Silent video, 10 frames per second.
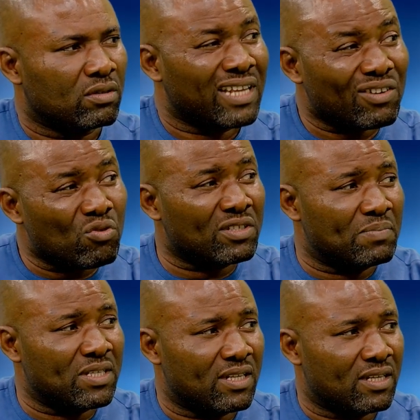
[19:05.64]
that runs
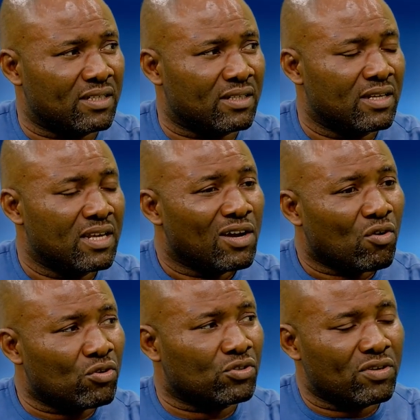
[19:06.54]
business.
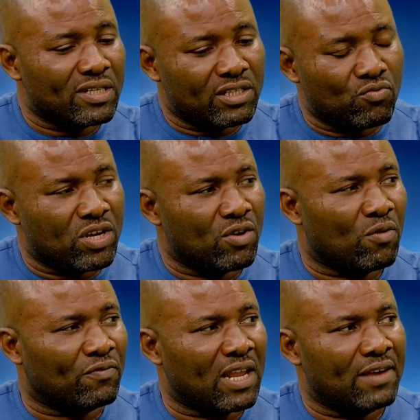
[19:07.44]
Culture is the way
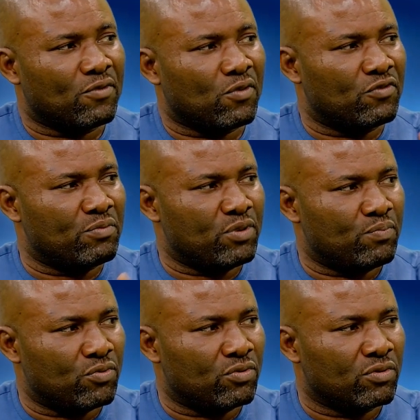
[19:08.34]
of life of the
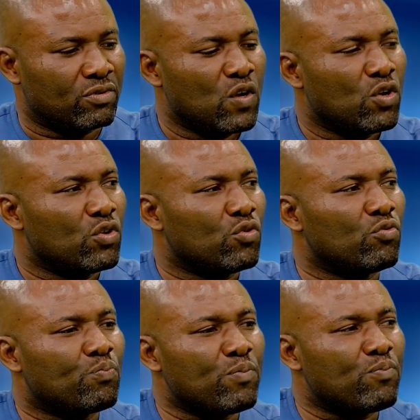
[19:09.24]
people.
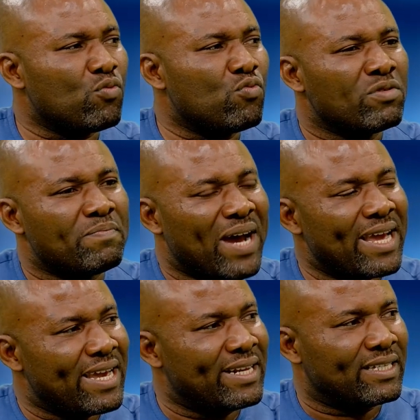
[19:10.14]
People won't buy
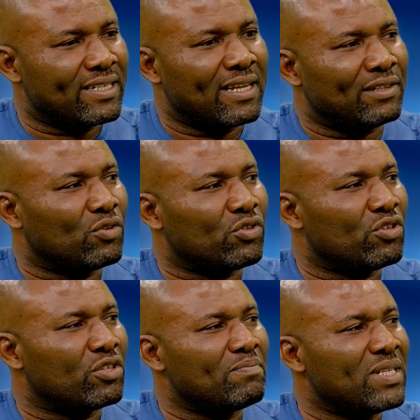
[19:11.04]
anything that does
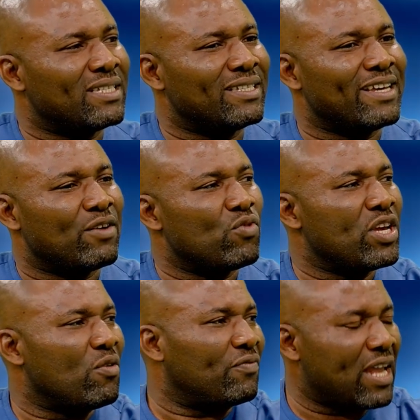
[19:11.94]
not meet their way
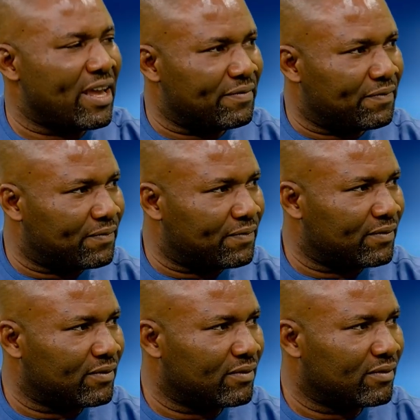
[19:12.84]
of life.
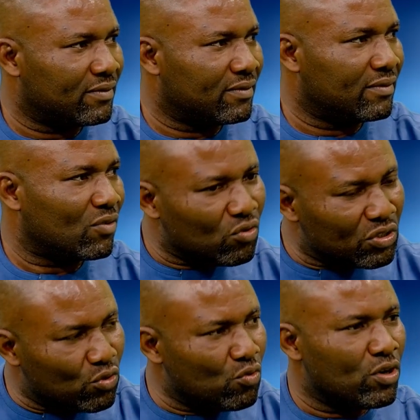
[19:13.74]

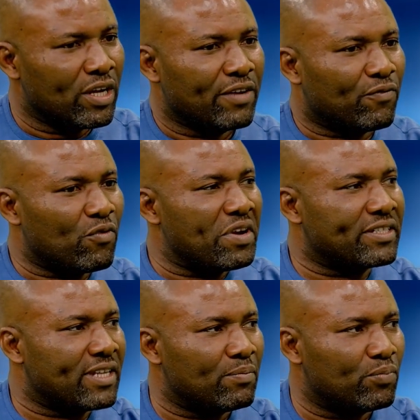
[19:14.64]
So, for
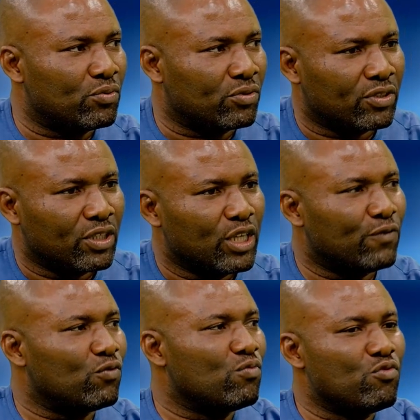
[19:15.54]
example,
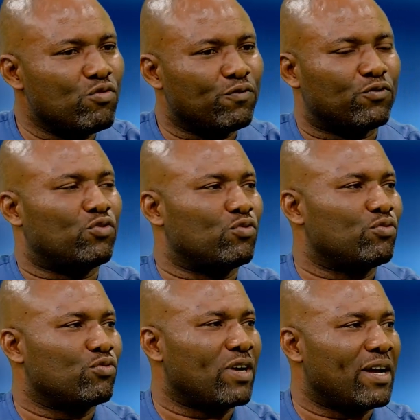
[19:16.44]
if you move to
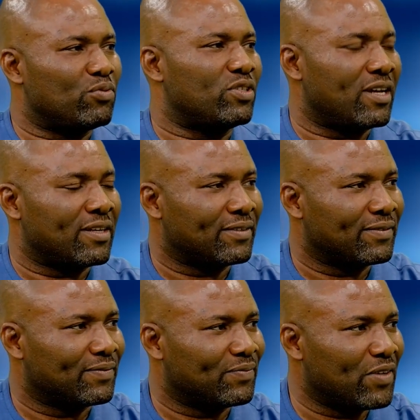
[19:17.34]
Abuja
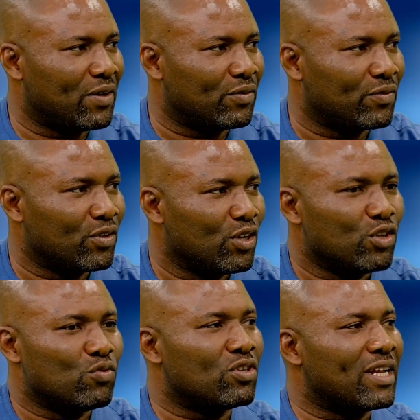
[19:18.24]
now,
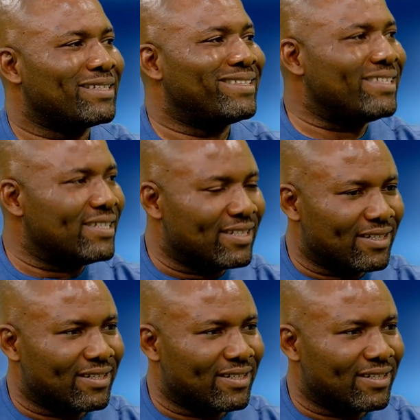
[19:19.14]
you will know that tea